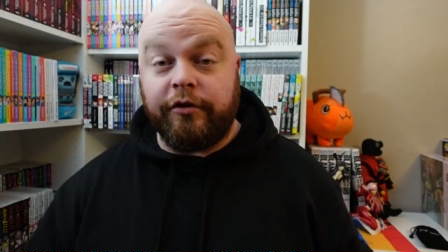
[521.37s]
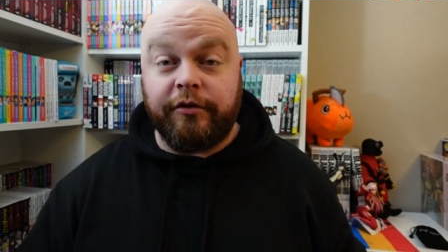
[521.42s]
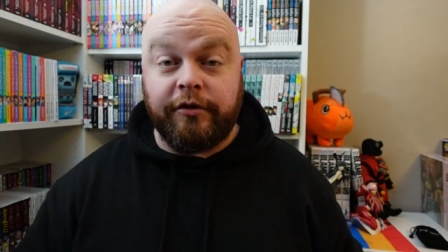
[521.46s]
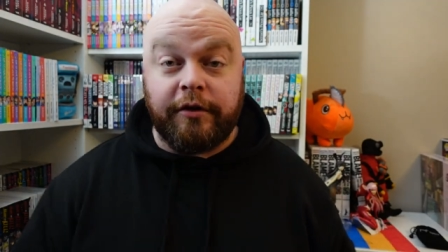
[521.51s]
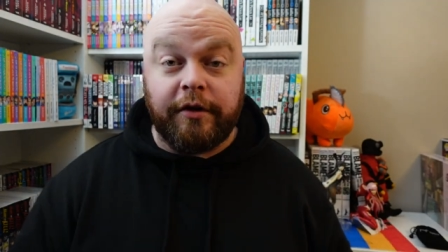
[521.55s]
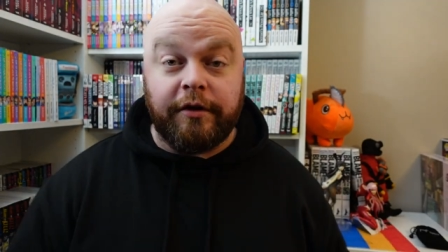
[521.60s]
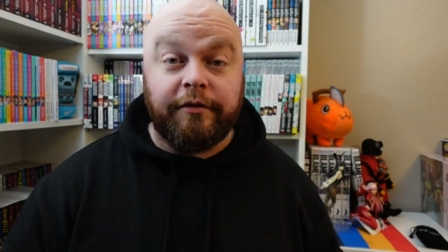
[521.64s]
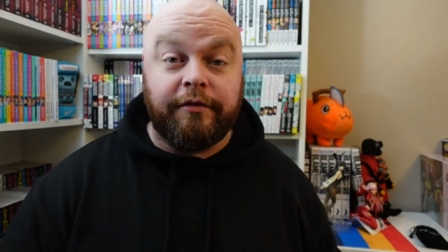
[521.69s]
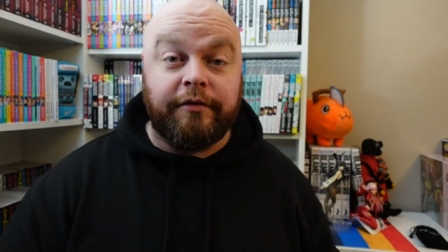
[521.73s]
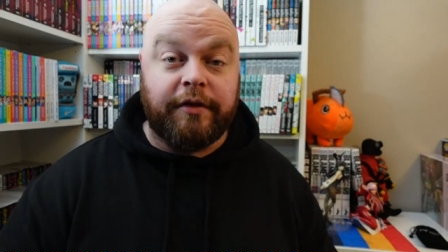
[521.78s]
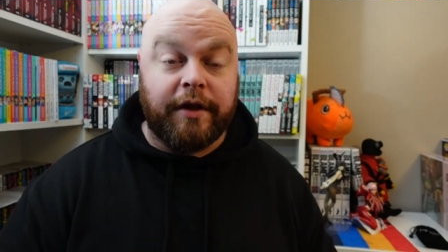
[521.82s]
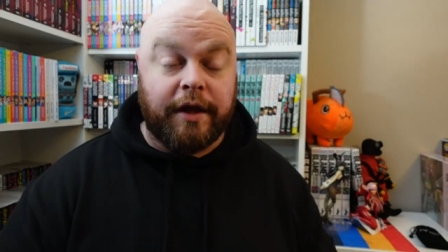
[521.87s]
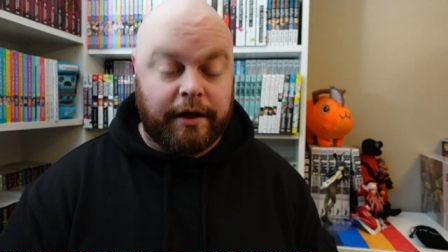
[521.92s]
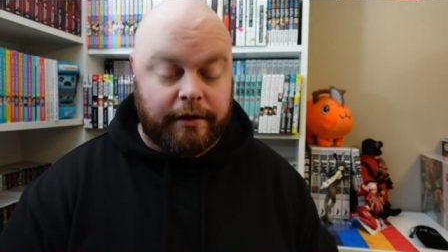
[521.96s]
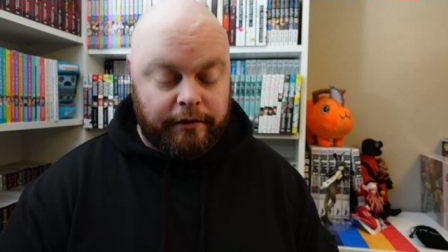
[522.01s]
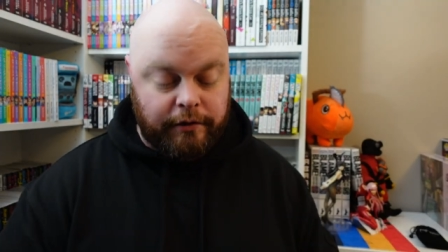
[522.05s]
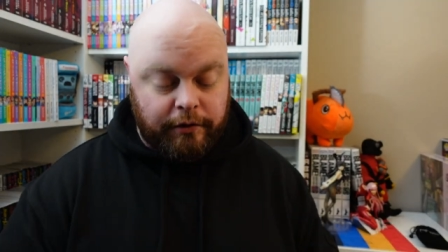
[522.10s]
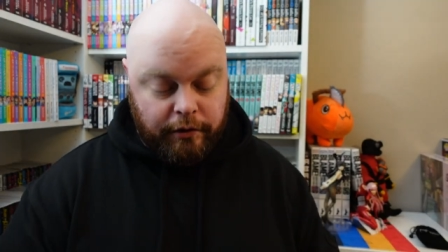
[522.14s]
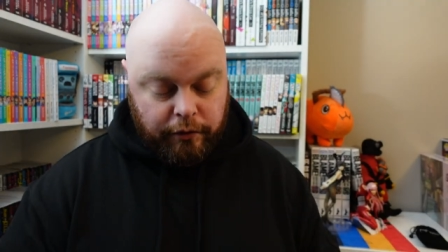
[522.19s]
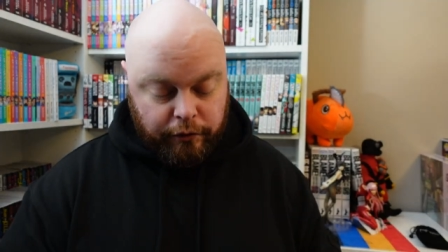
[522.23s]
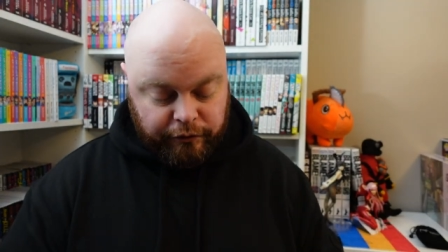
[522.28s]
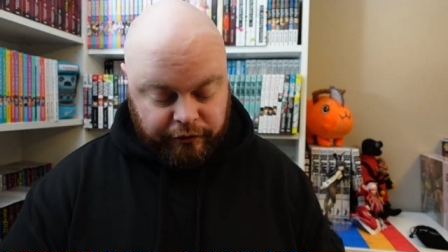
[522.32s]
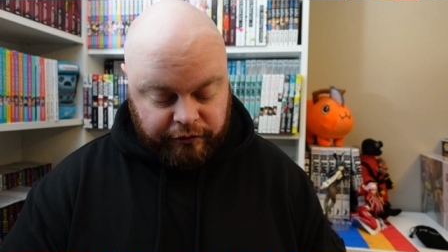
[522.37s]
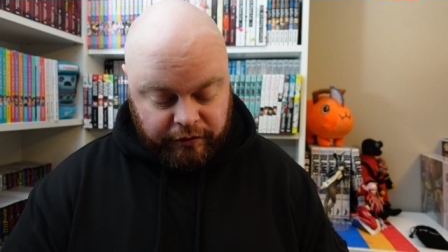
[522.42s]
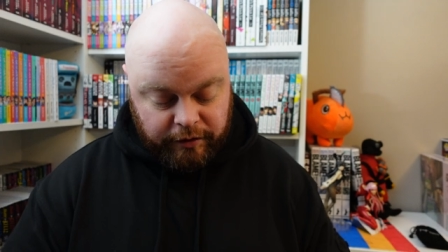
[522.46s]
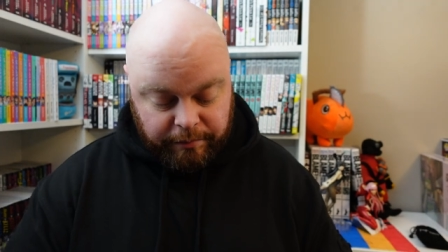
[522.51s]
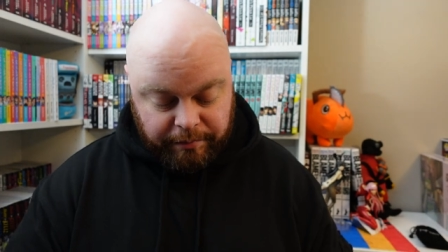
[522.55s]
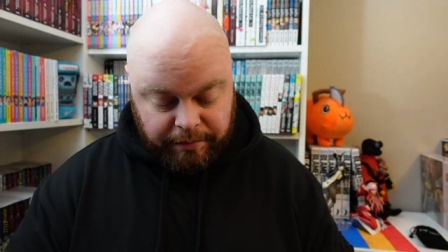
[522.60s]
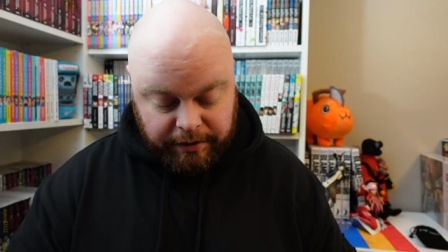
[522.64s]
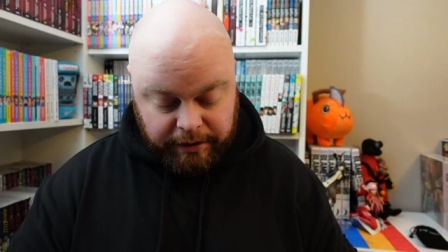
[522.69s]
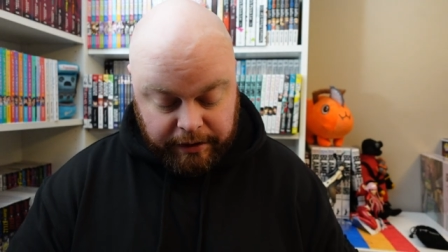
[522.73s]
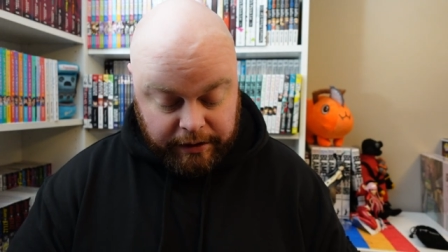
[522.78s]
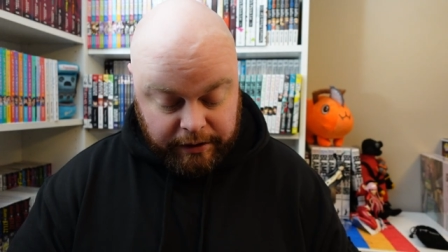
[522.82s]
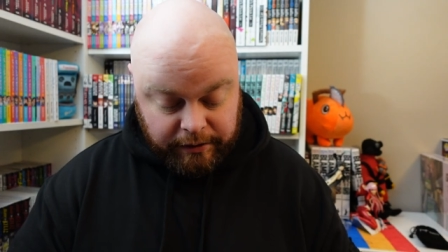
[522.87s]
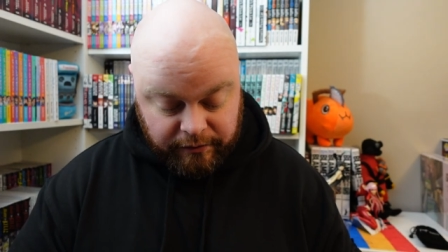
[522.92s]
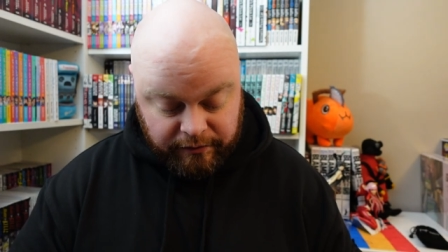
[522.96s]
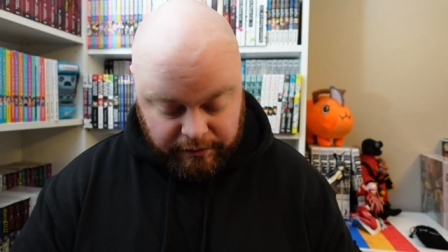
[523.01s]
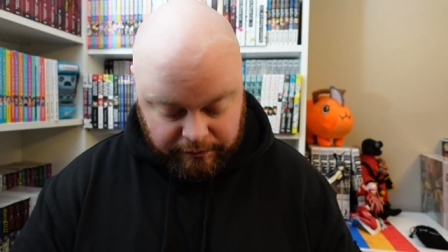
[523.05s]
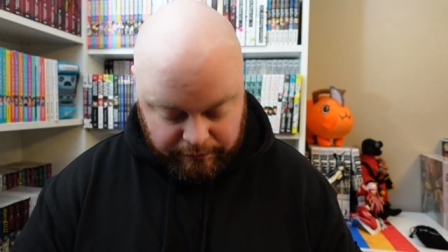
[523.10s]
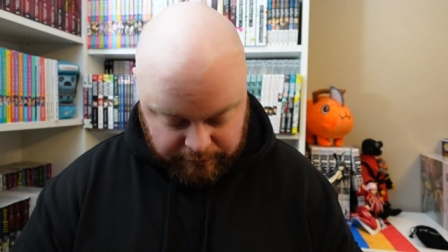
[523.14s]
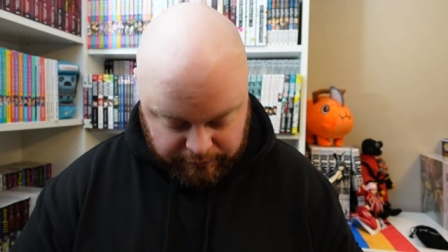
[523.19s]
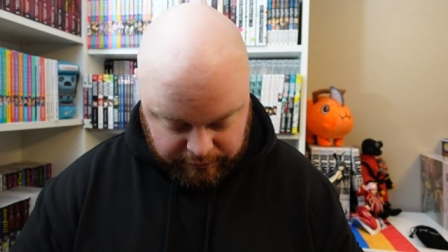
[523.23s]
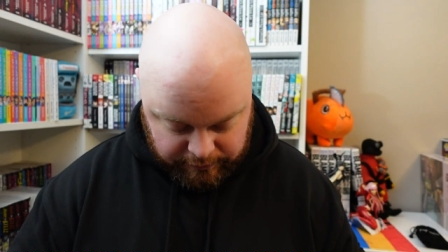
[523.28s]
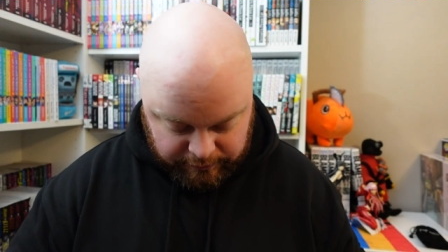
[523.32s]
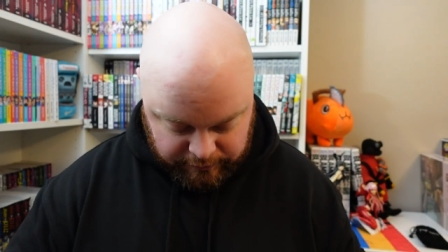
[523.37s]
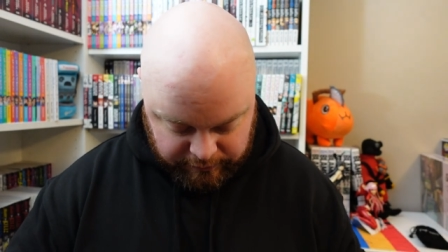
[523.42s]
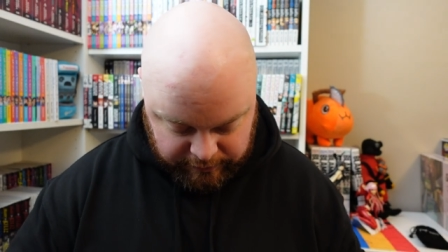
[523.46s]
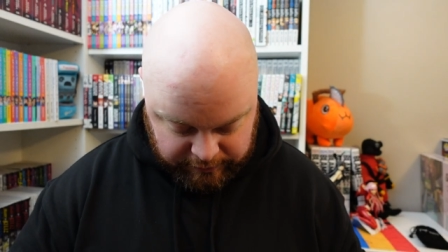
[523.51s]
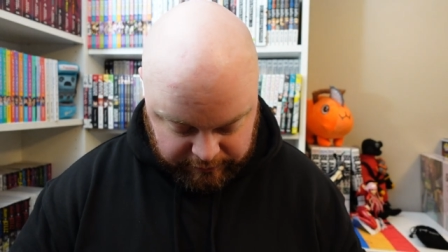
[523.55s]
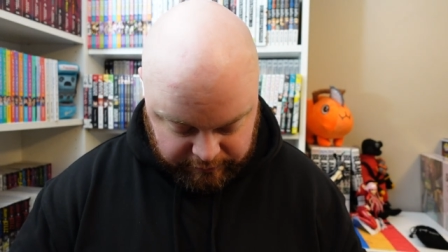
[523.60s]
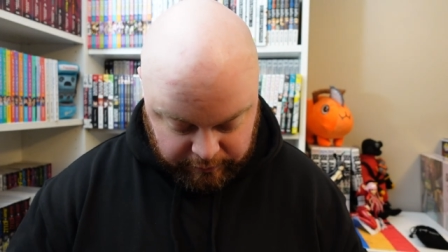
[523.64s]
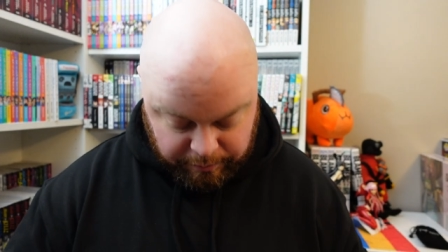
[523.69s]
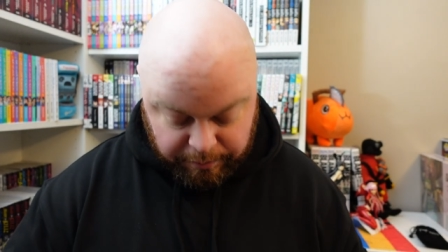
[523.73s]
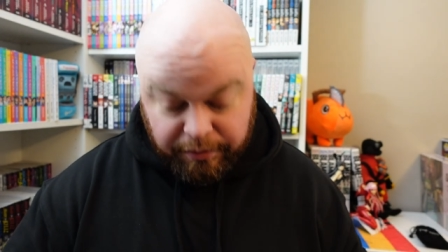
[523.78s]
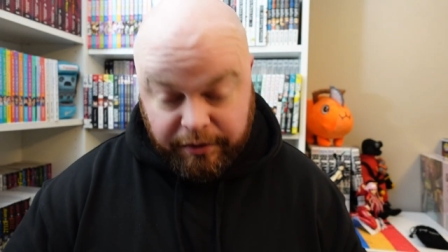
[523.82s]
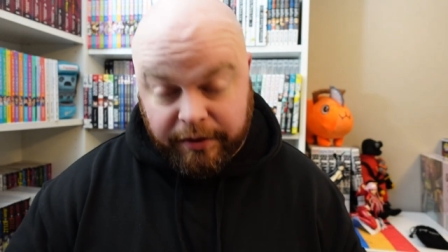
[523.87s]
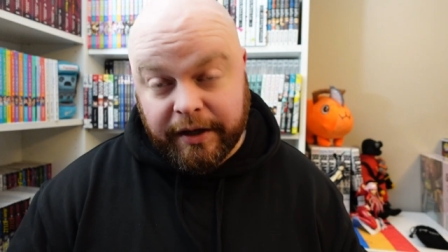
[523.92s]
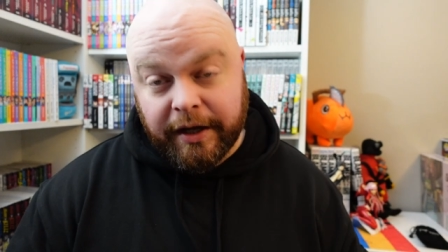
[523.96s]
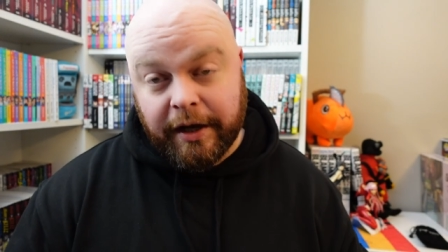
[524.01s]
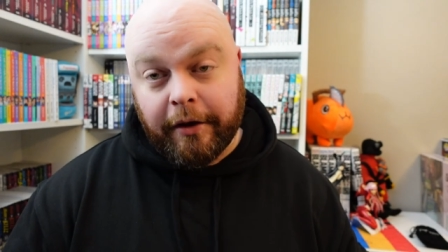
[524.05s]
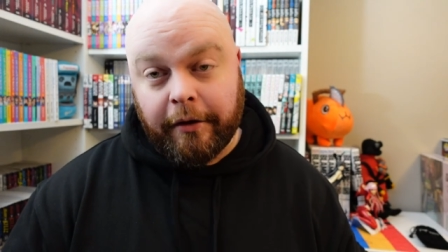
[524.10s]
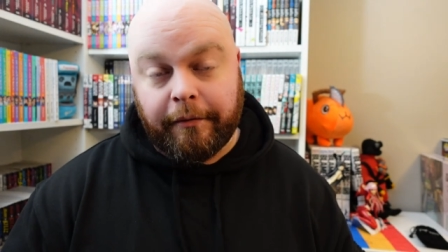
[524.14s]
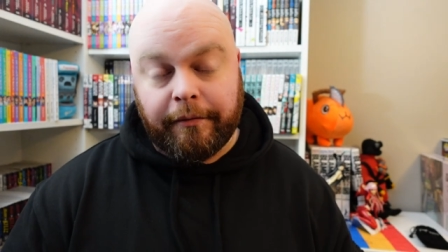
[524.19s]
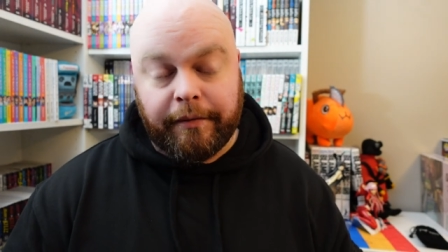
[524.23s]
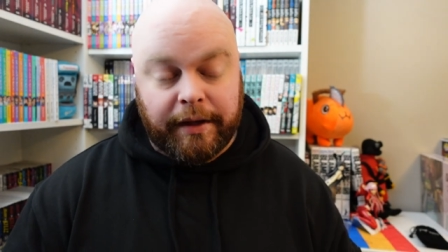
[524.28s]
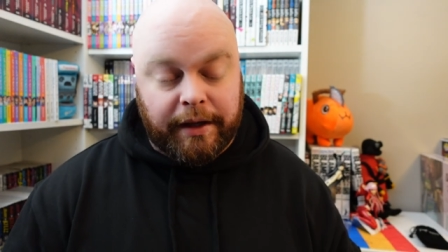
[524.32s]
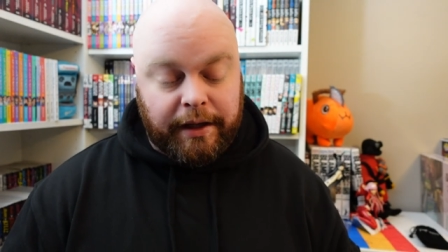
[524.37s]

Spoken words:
stuff that Ghost Ship and Seven Seas likes to put out.